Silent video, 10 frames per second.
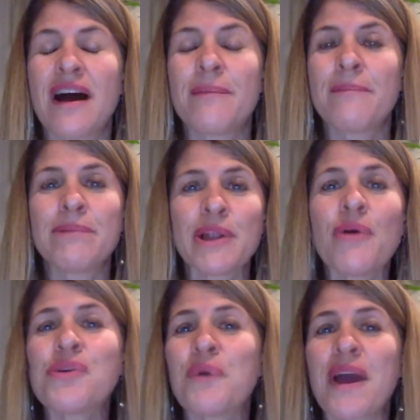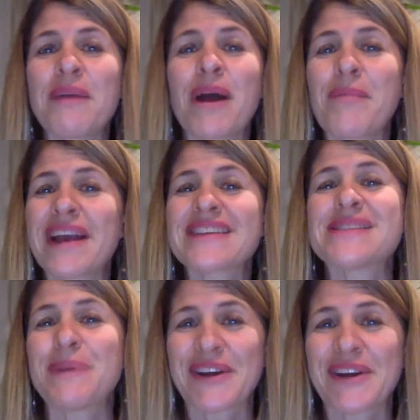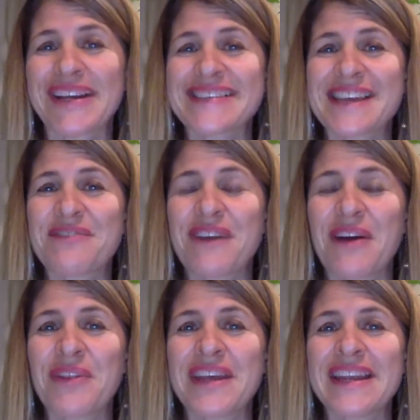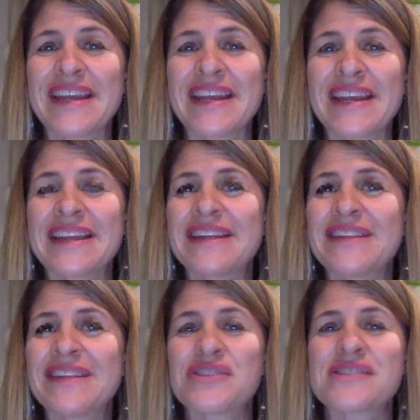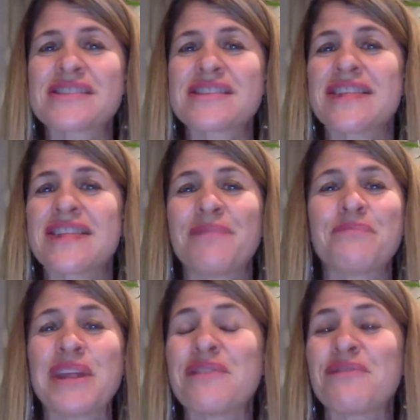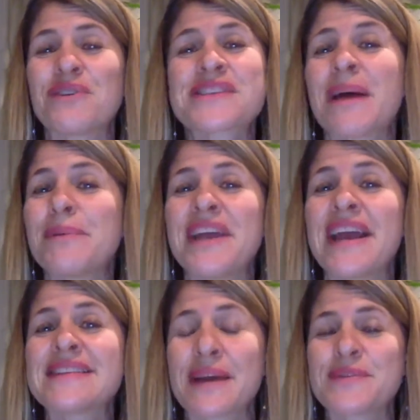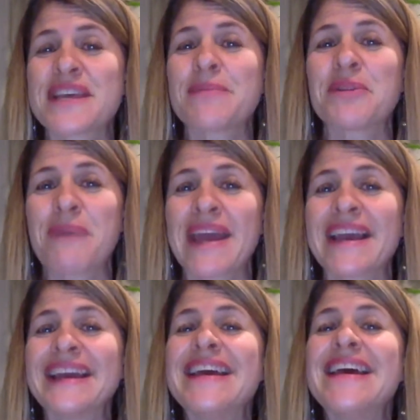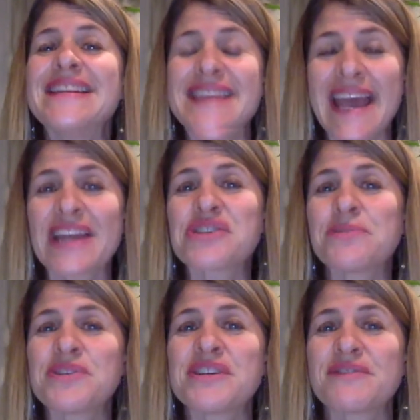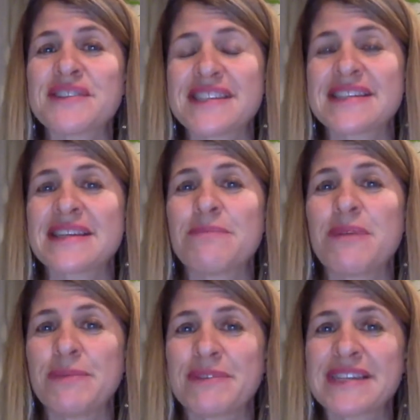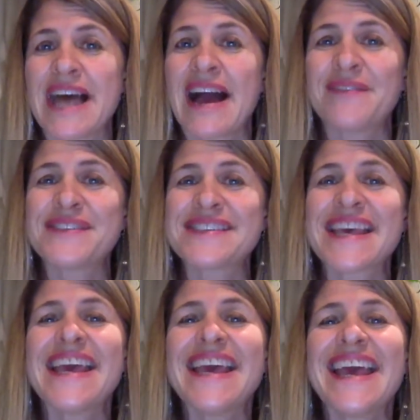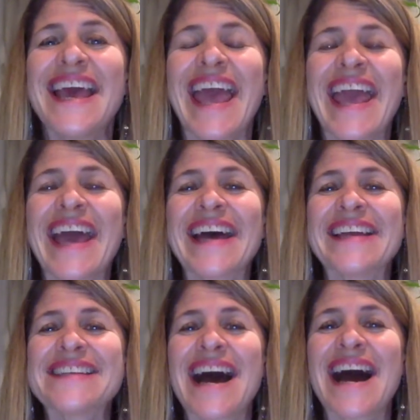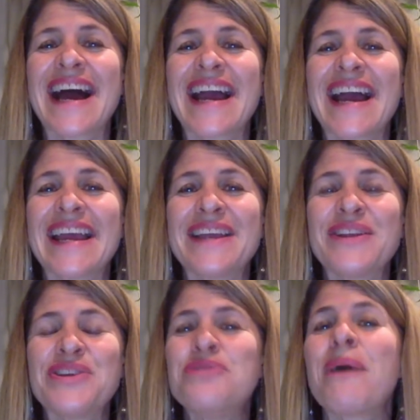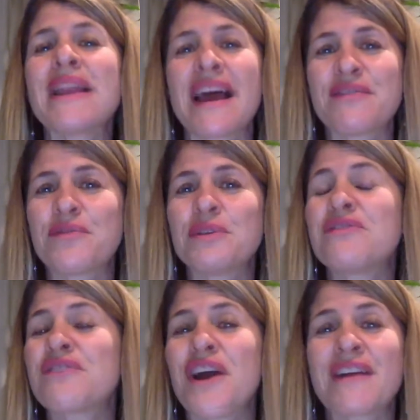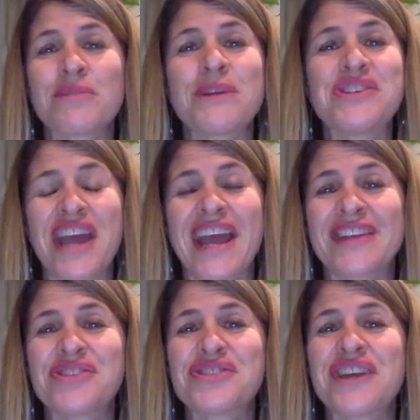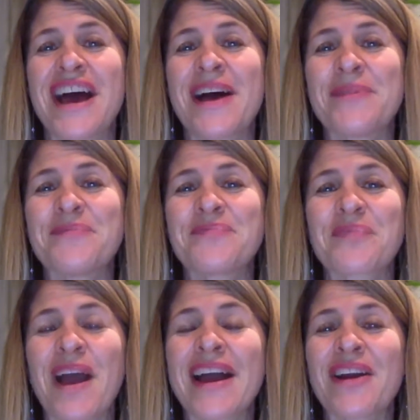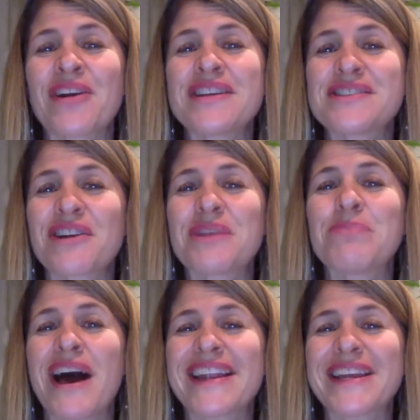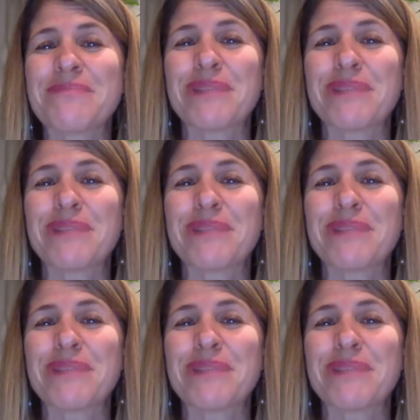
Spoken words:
blown away by my experience. I found that in the first couple days, I was able to make tangible differences in people's lives. And I knew my life would forever be changed. I already started plotting and